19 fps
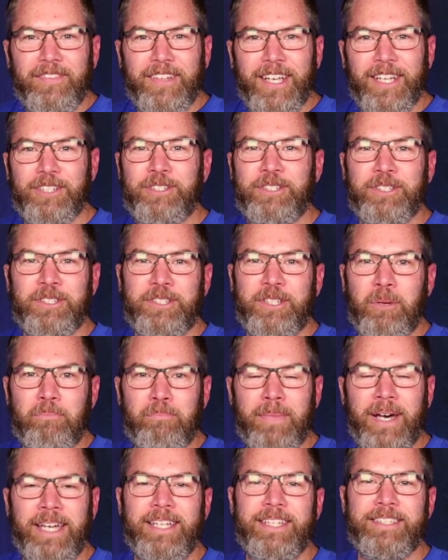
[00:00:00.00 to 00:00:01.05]
it's just
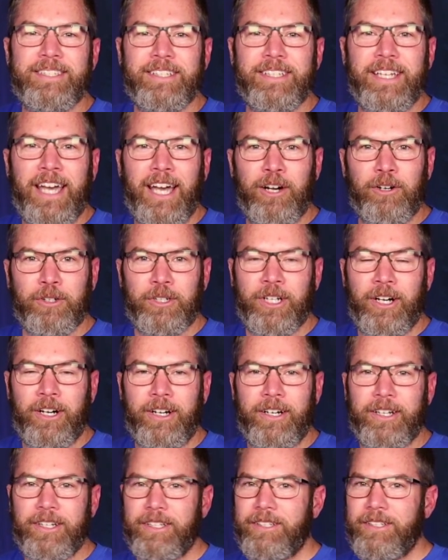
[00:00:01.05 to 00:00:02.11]
amazing how
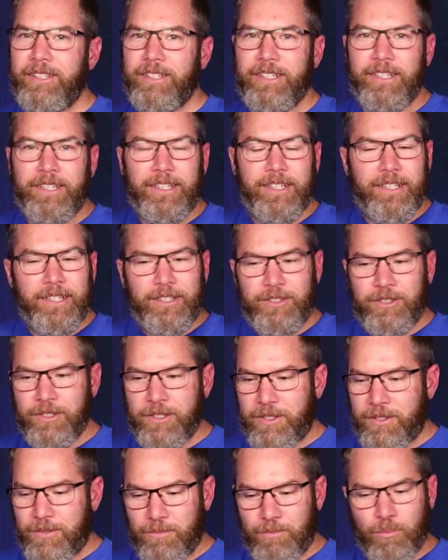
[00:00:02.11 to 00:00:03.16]
God
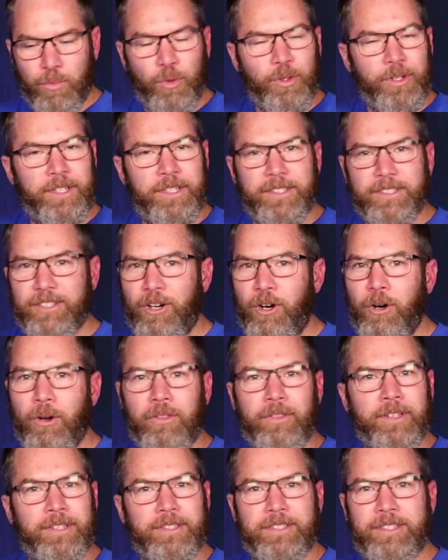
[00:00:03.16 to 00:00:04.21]
just brings all
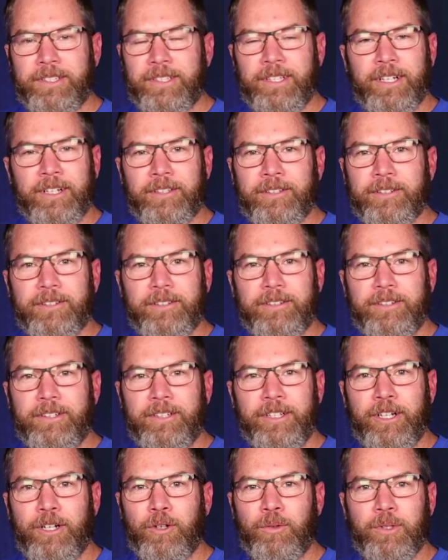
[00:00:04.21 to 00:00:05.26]
things together.
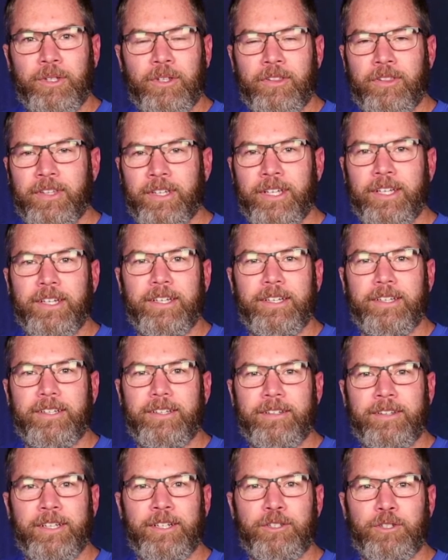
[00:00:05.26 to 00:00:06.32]
You know, when you think
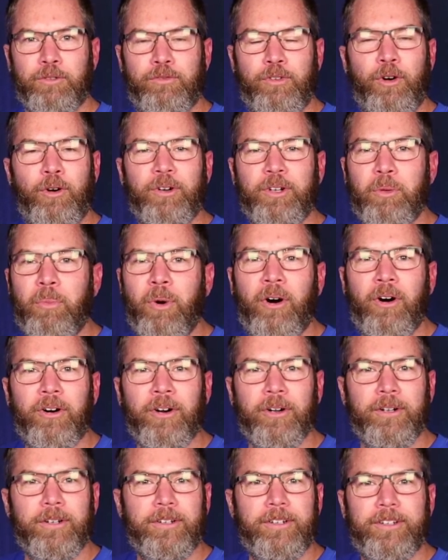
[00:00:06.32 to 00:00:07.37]
things are falling
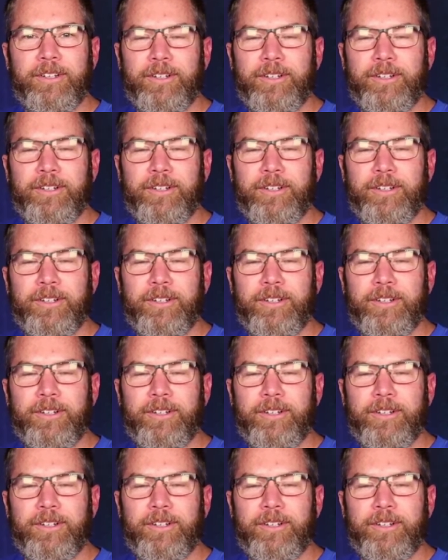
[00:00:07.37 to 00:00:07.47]
apart,